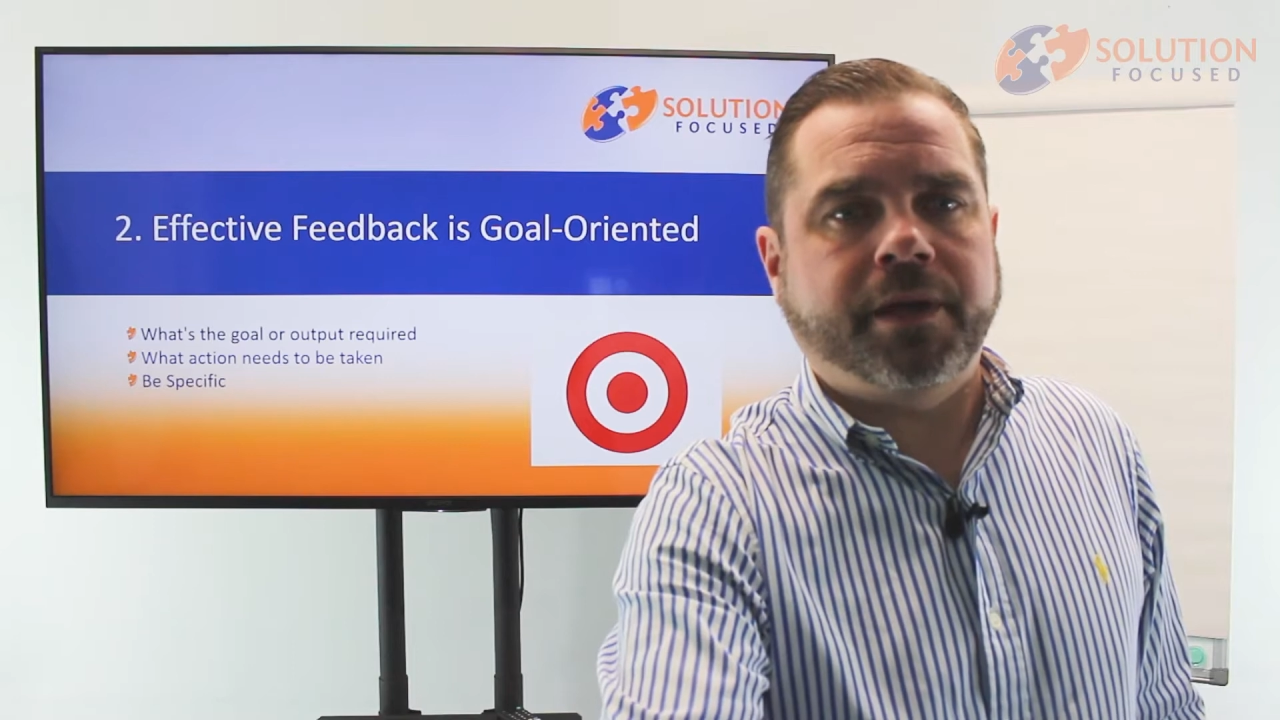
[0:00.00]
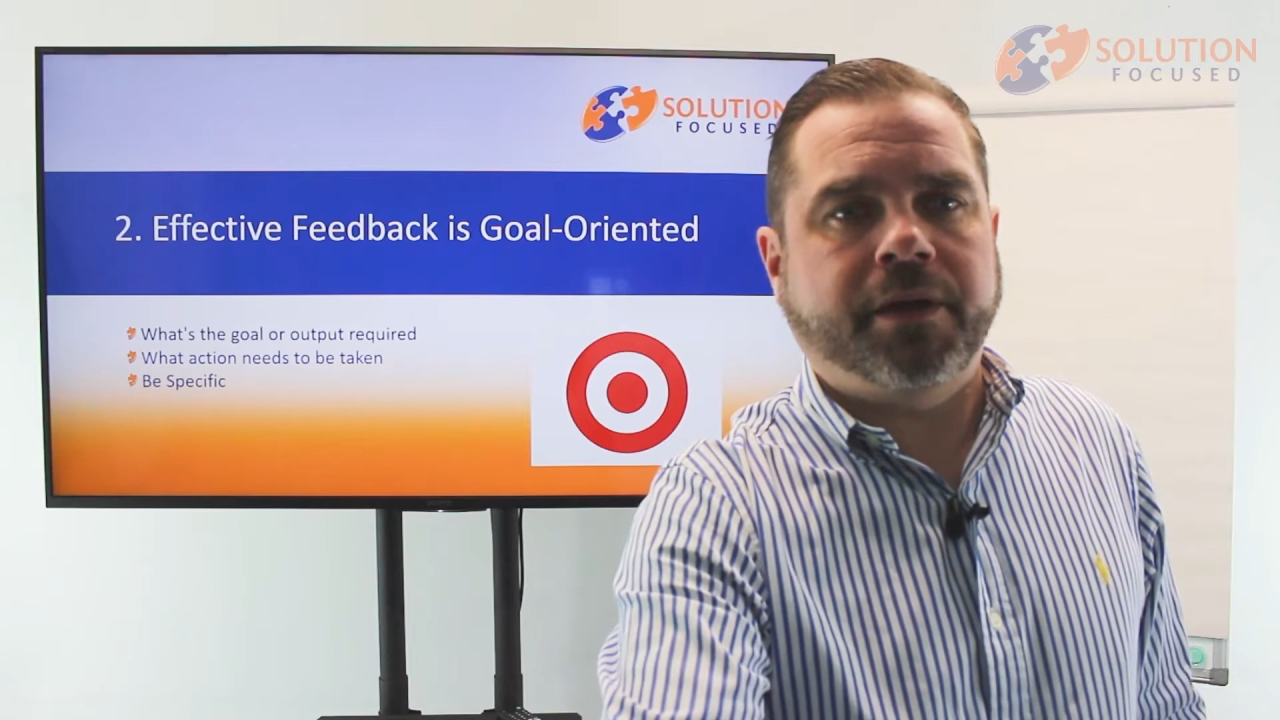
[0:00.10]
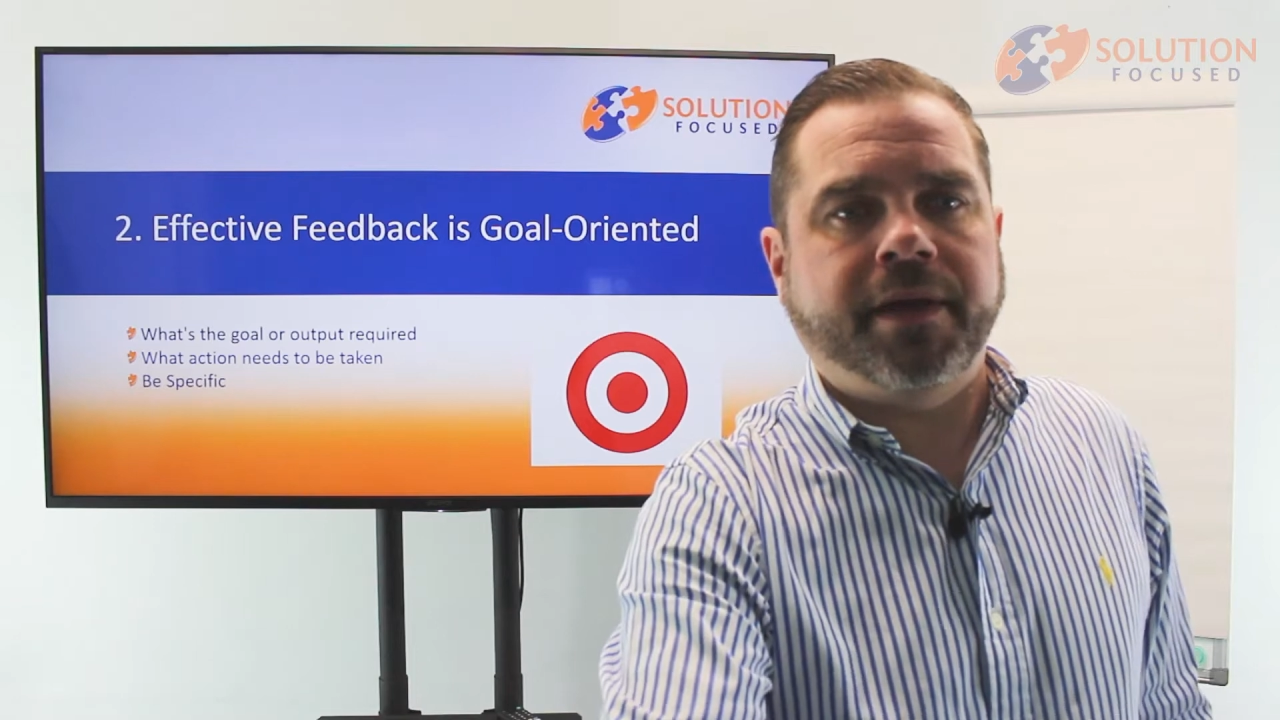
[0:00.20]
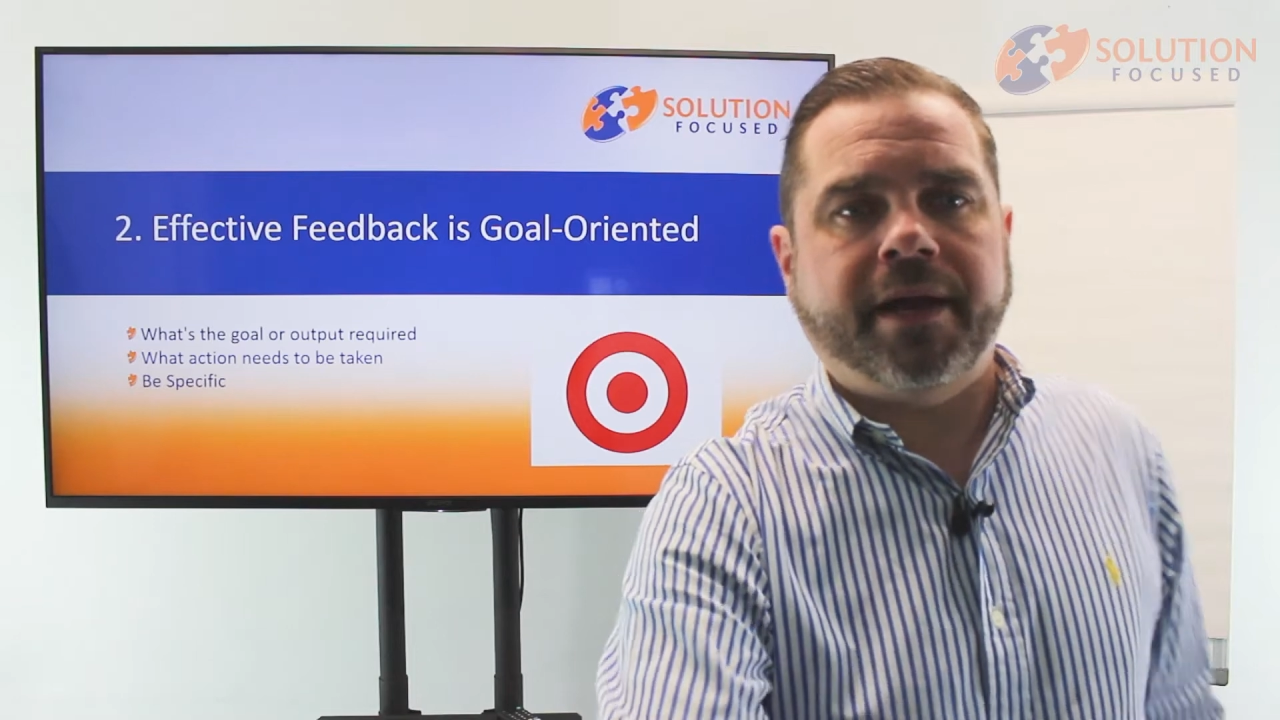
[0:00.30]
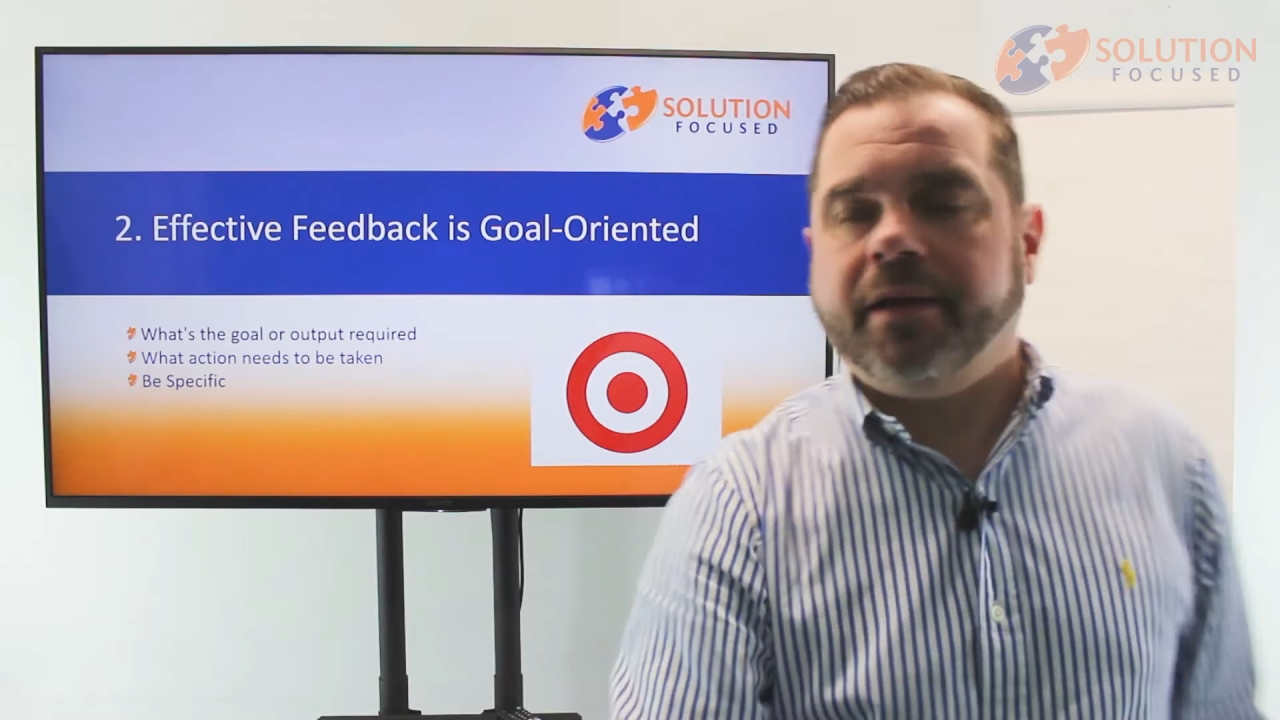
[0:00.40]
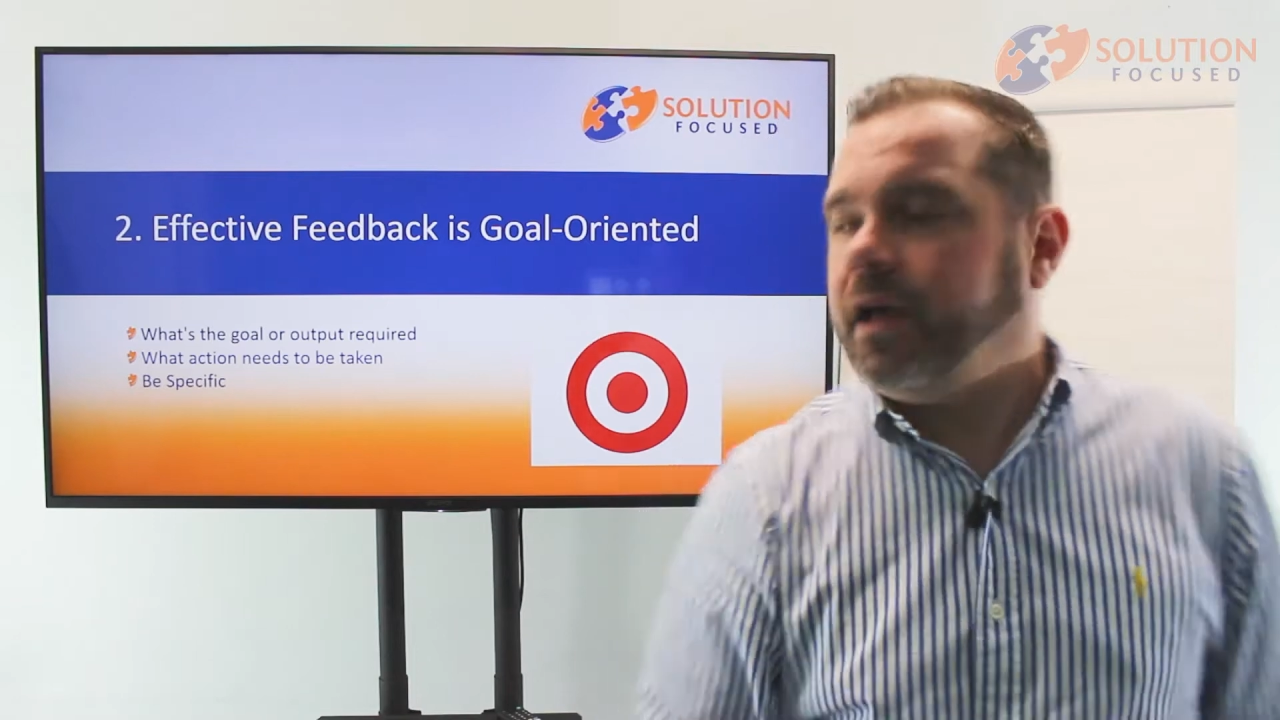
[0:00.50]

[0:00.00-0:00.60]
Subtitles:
we go. Yeah.